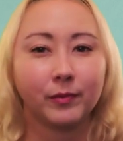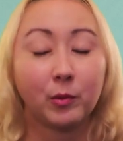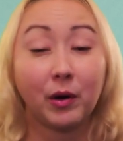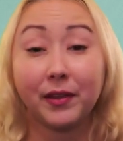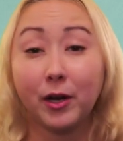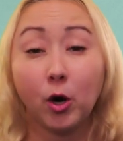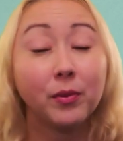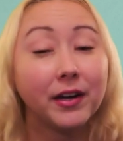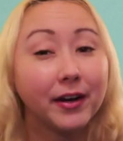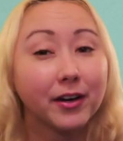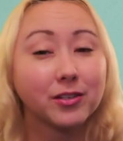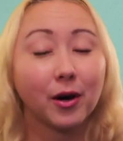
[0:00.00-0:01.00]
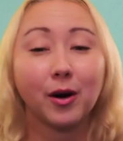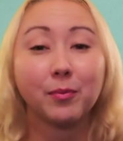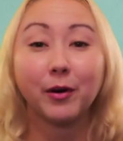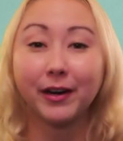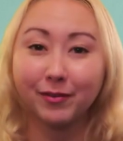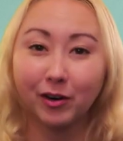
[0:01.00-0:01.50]
And while the opening years are
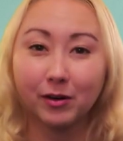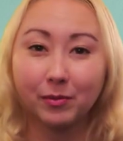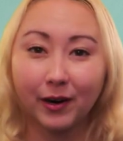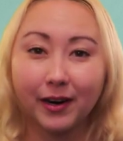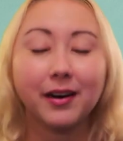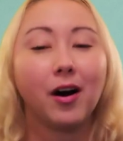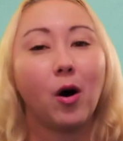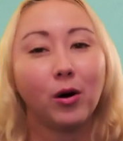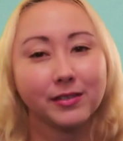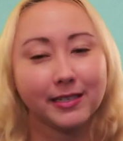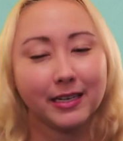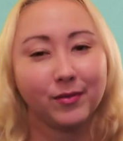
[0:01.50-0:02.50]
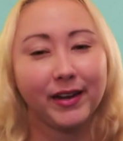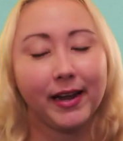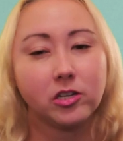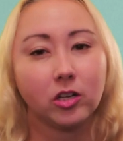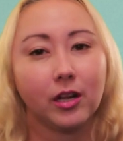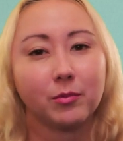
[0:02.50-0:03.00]
pretty far apart, all Disney
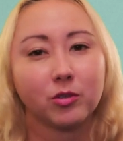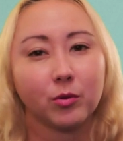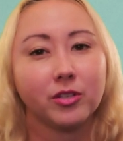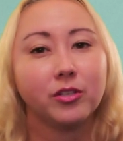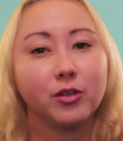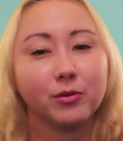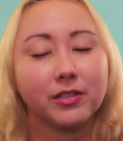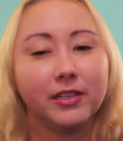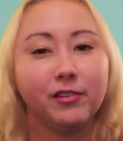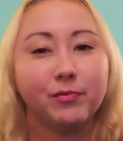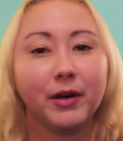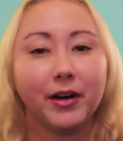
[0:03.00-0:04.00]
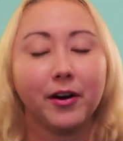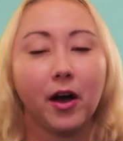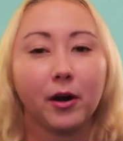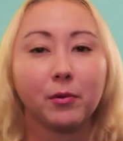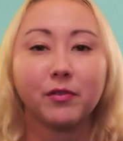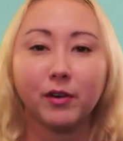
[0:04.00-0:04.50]
Vacation Club resorts do receive
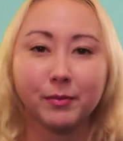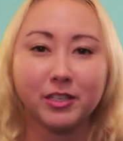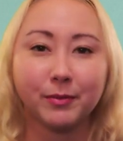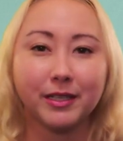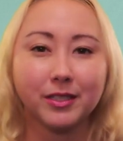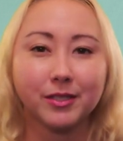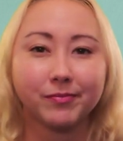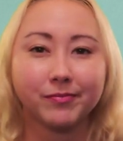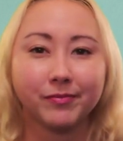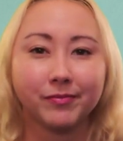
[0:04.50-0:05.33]
periodic refurbishments.